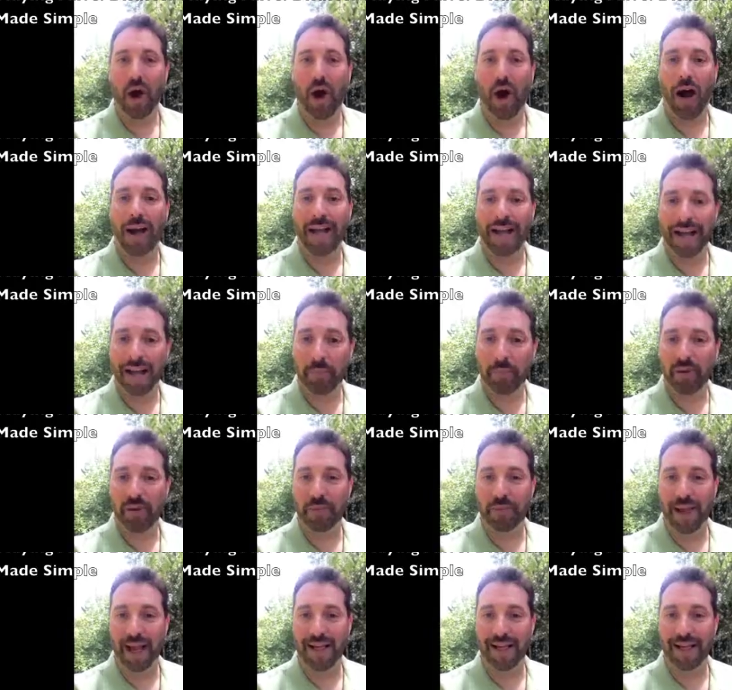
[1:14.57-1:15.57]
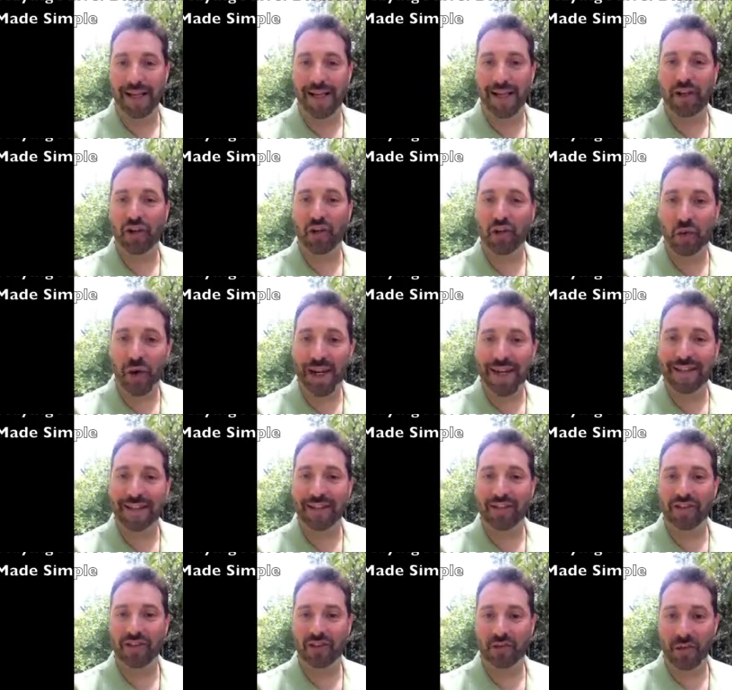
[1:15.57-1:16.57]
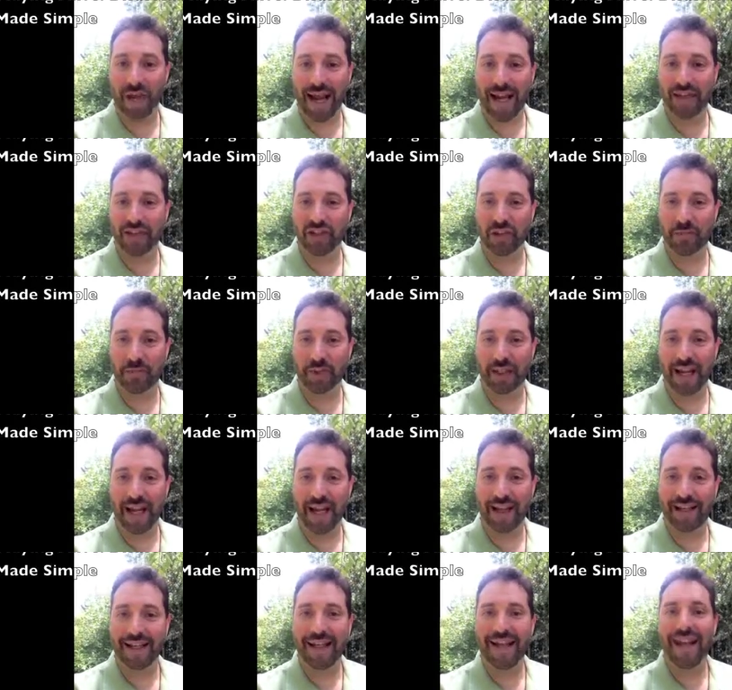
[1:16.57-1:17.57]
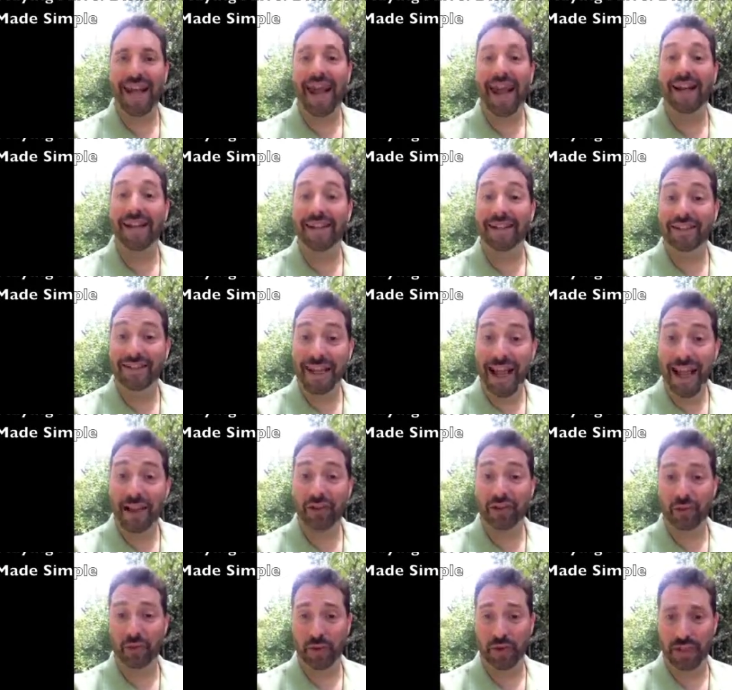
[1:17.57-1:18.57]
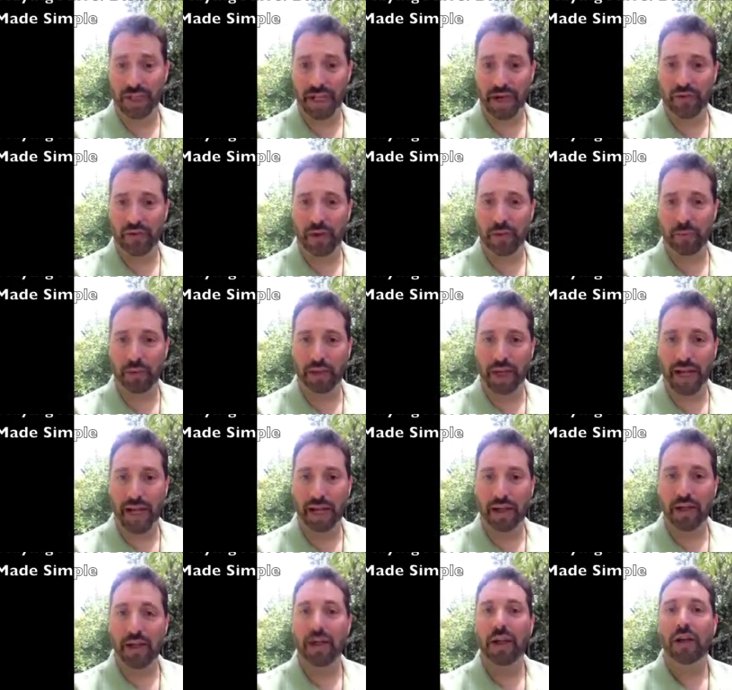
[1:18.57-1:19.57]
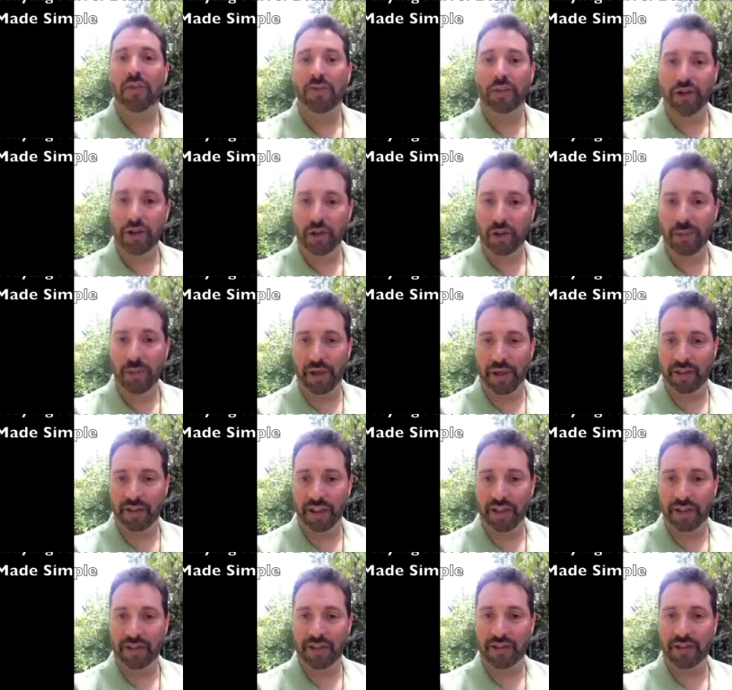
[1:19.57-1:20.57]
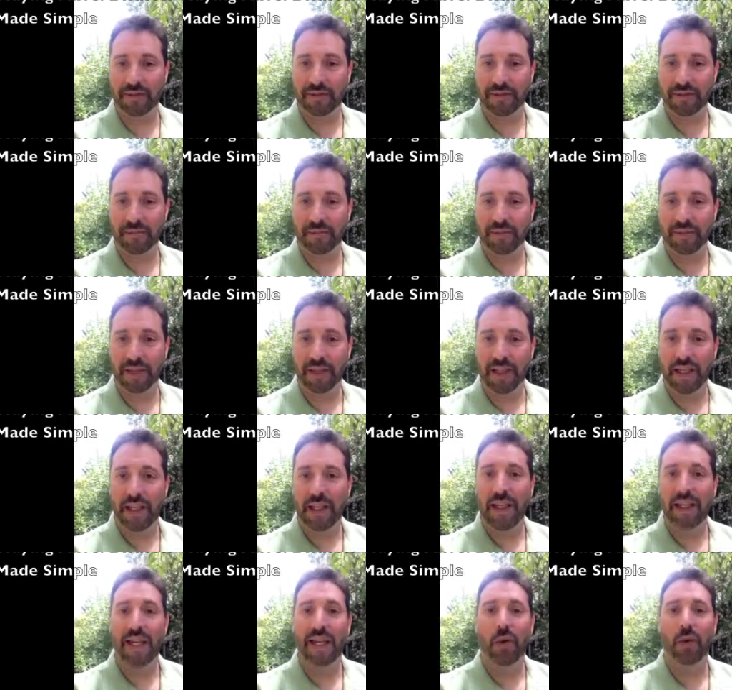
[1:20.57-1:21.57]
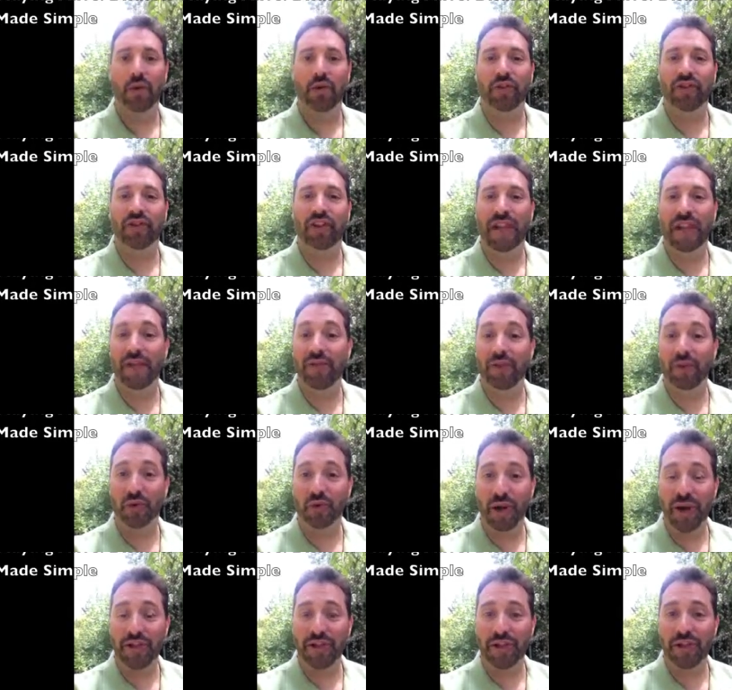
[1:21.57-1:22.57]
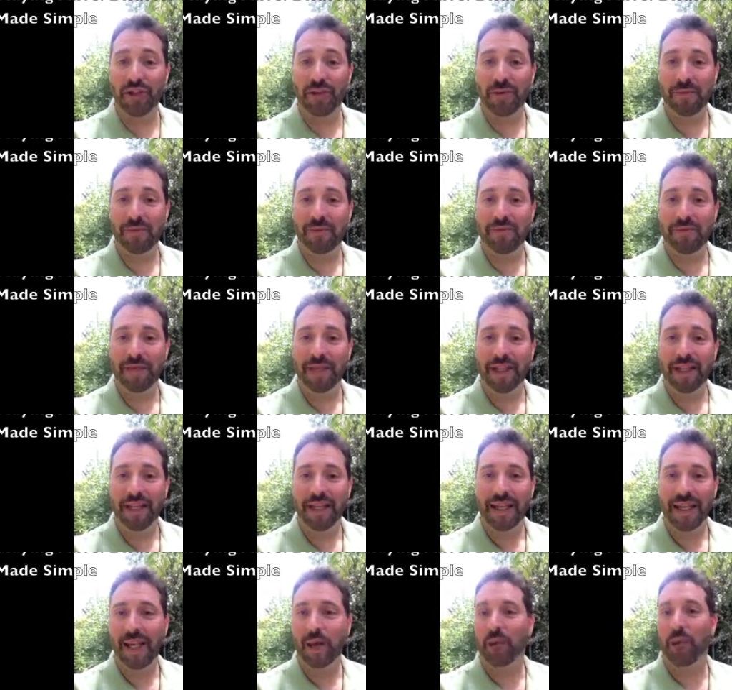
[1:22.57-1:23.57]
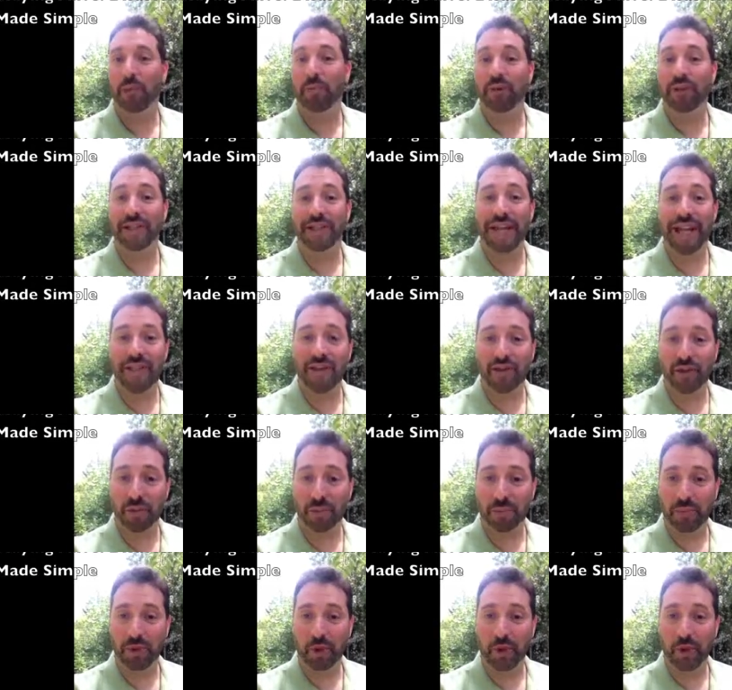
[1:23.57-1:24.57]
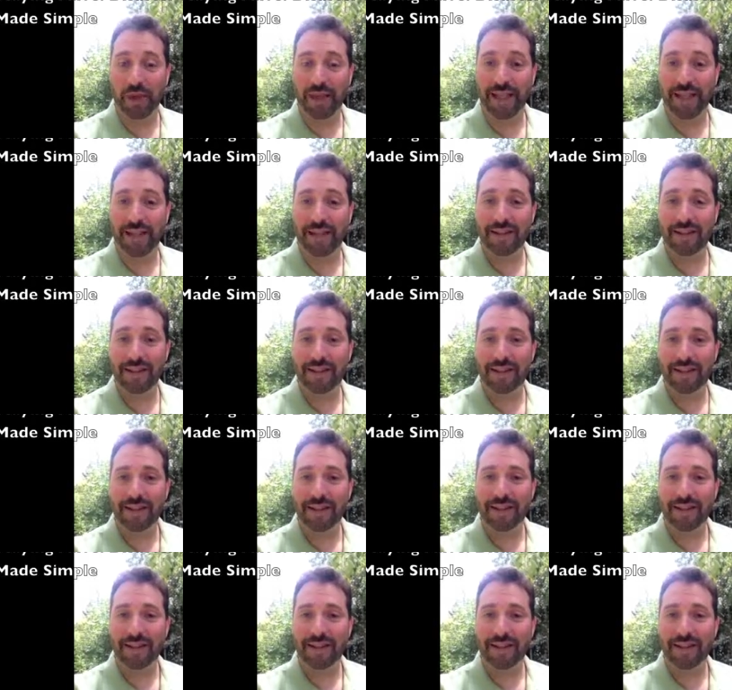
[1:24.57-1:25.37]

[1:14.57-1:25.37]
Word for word: on implementing a crisis strategy plan and a disaster recovery plan for your business. It will save your revenue, it will protect your employees,